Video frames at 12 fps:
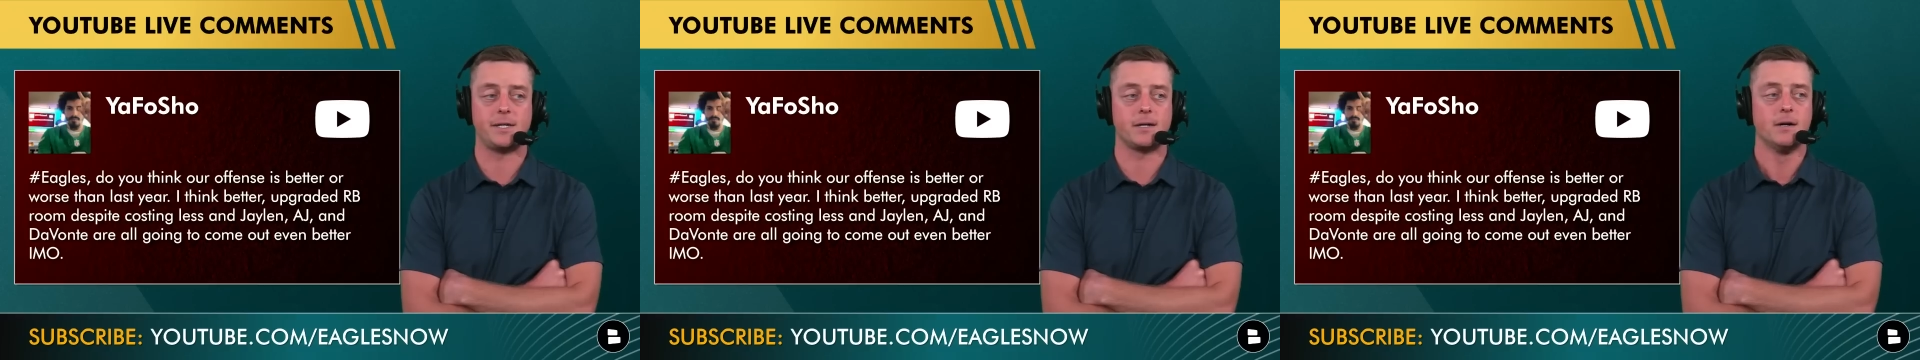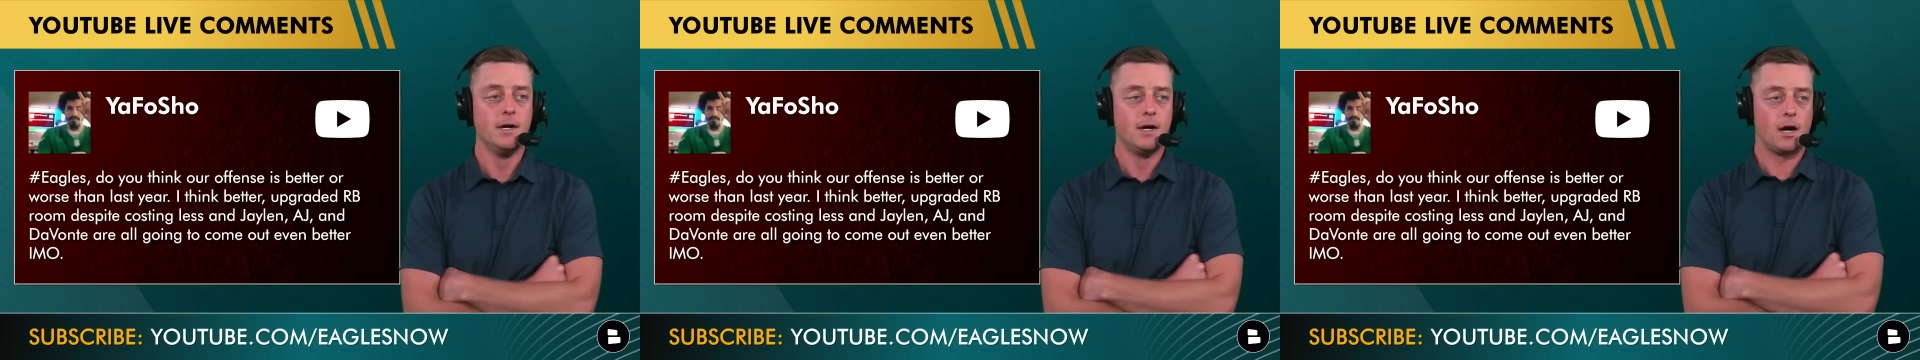year.
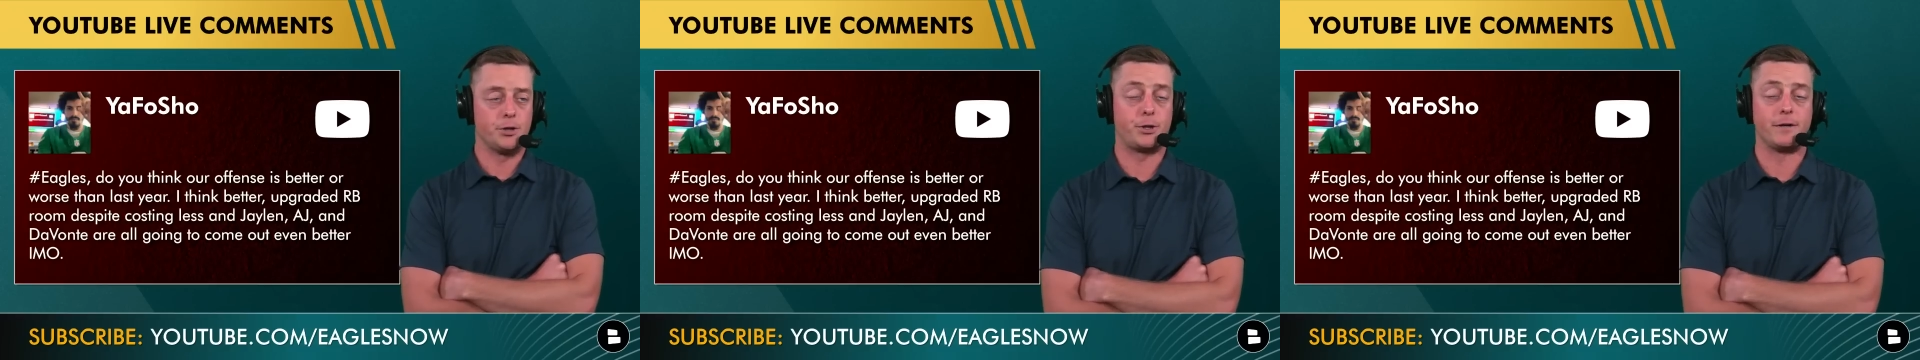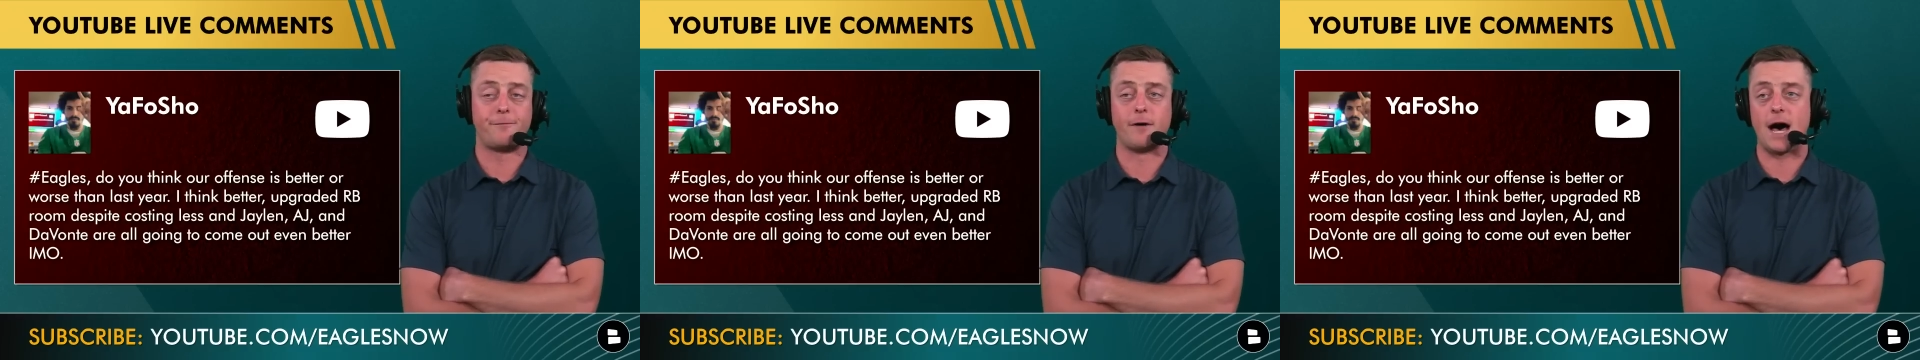You
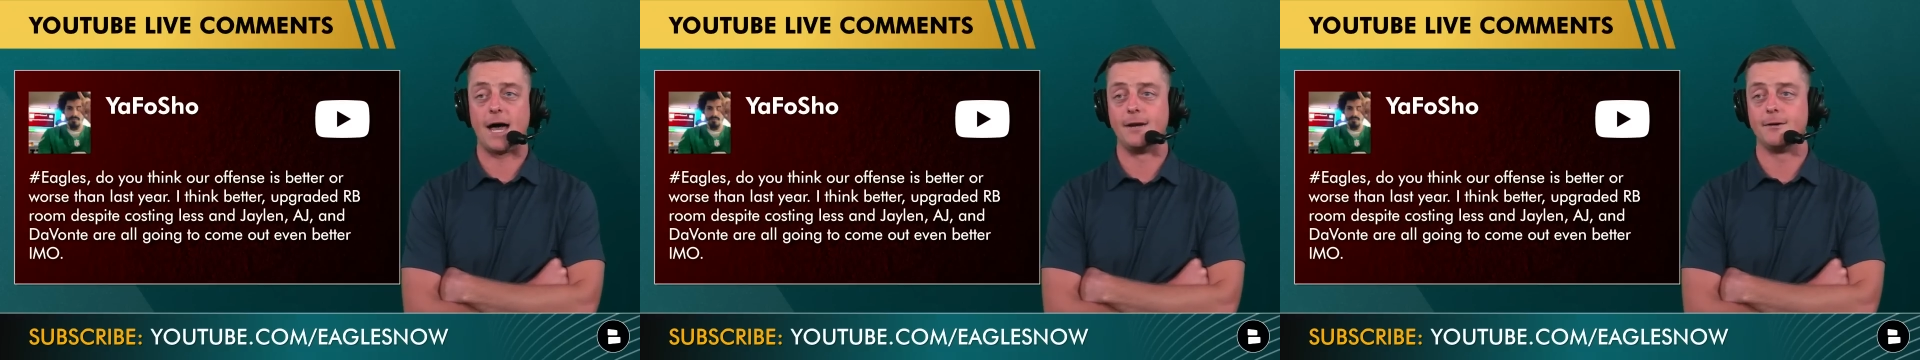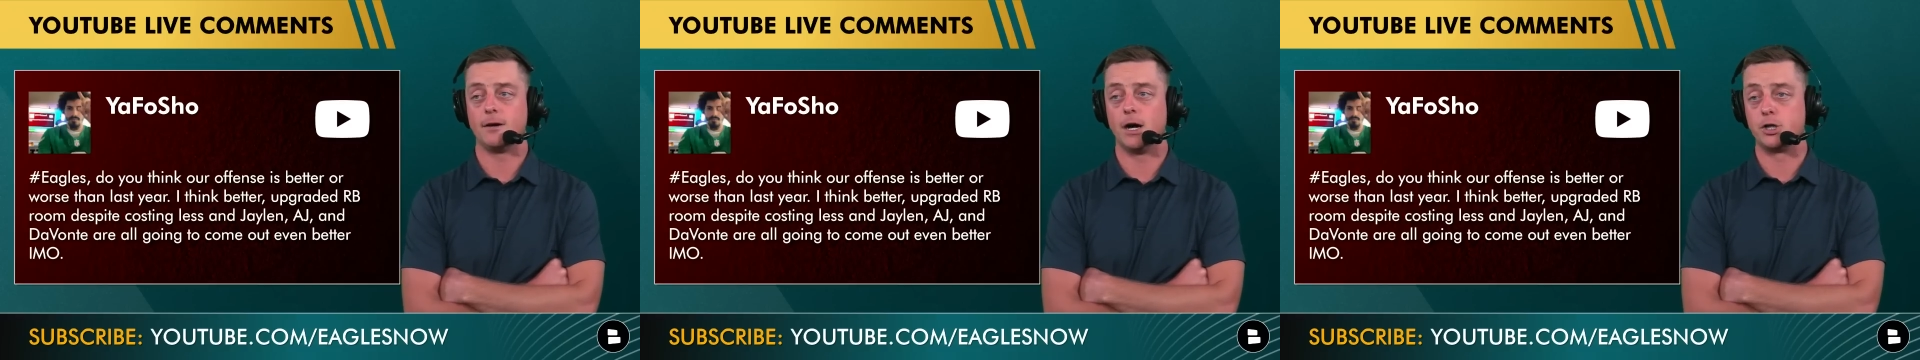can
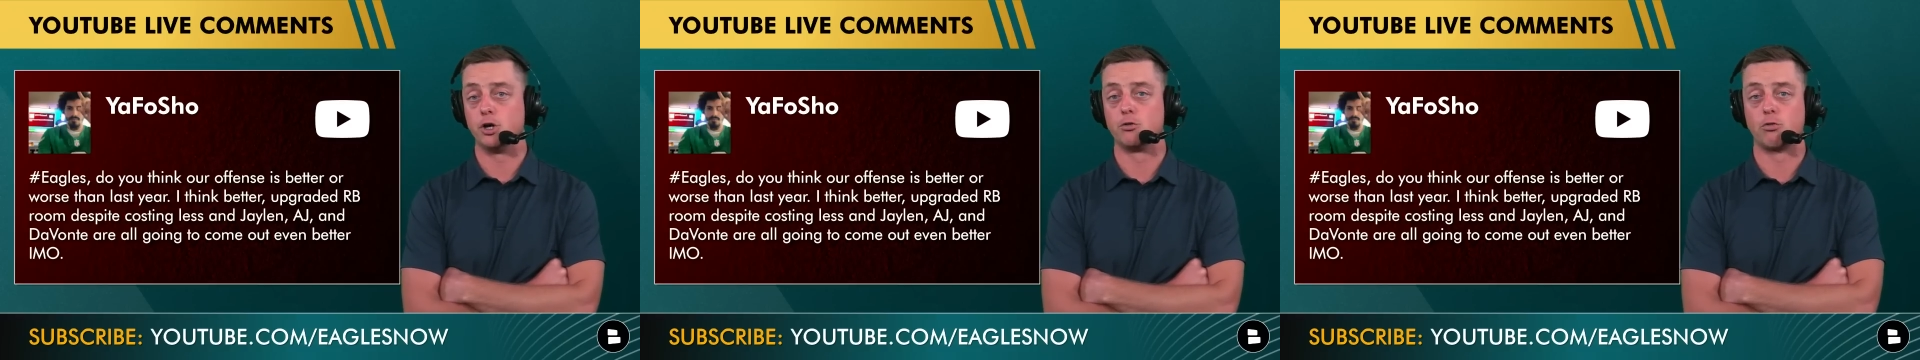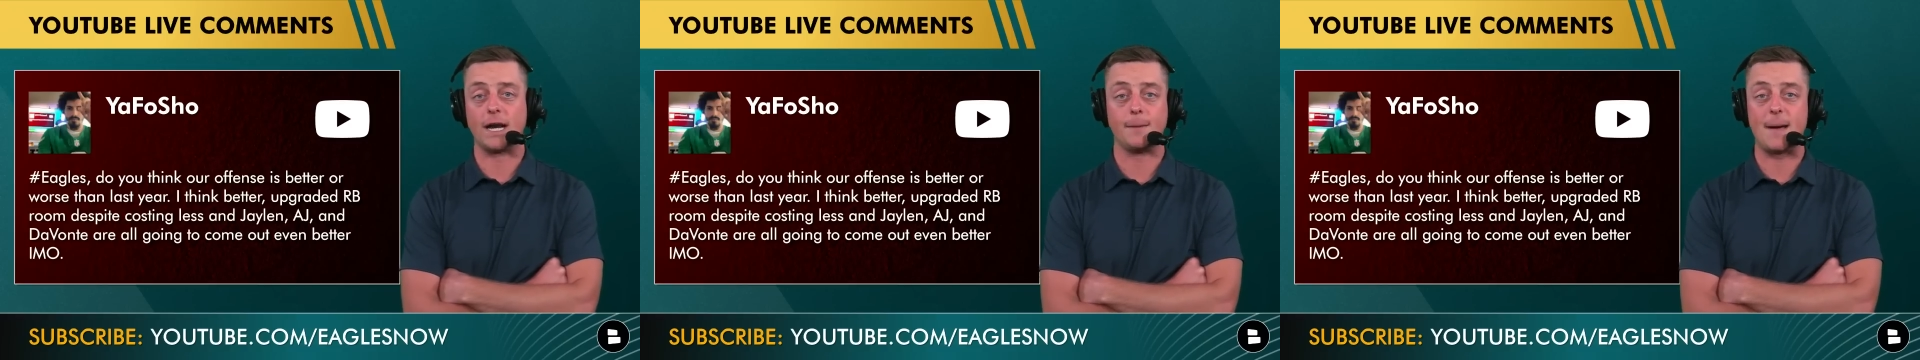find a good
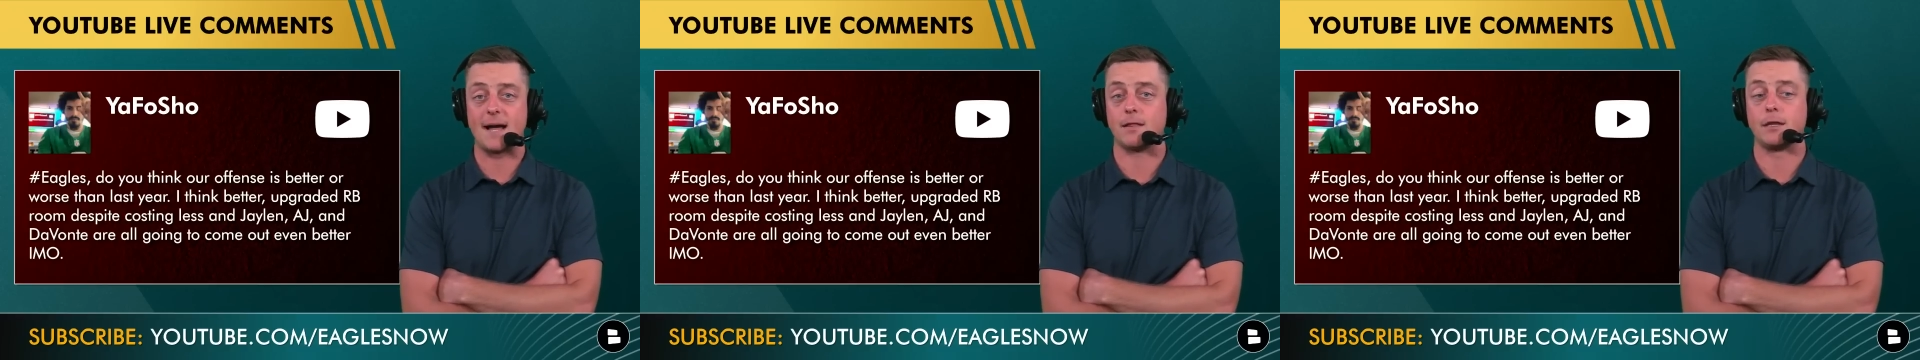running back